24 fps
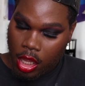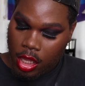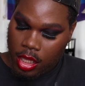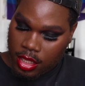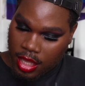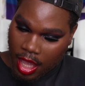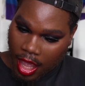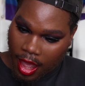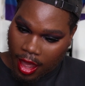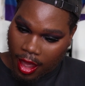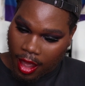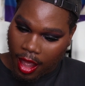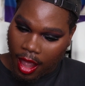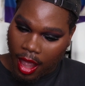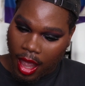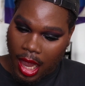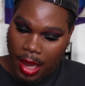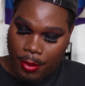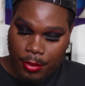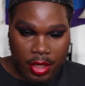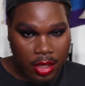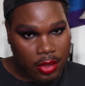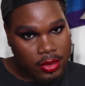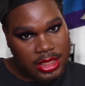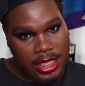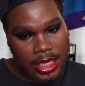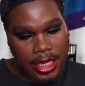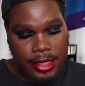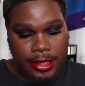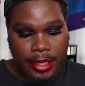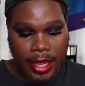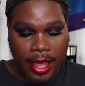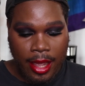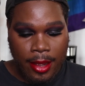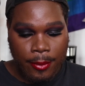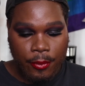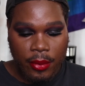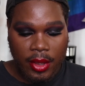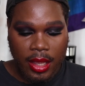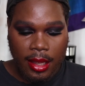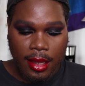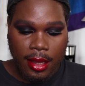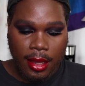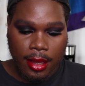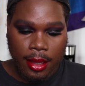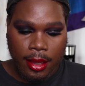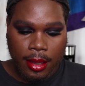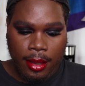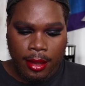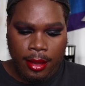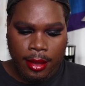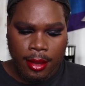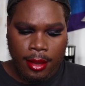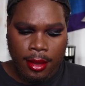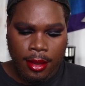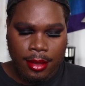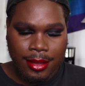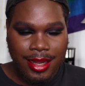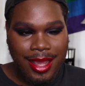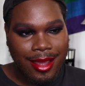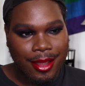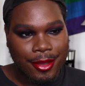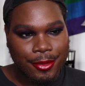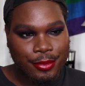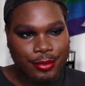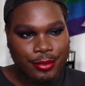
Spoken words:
yeah, I'm gonna go take a nap, and yeah.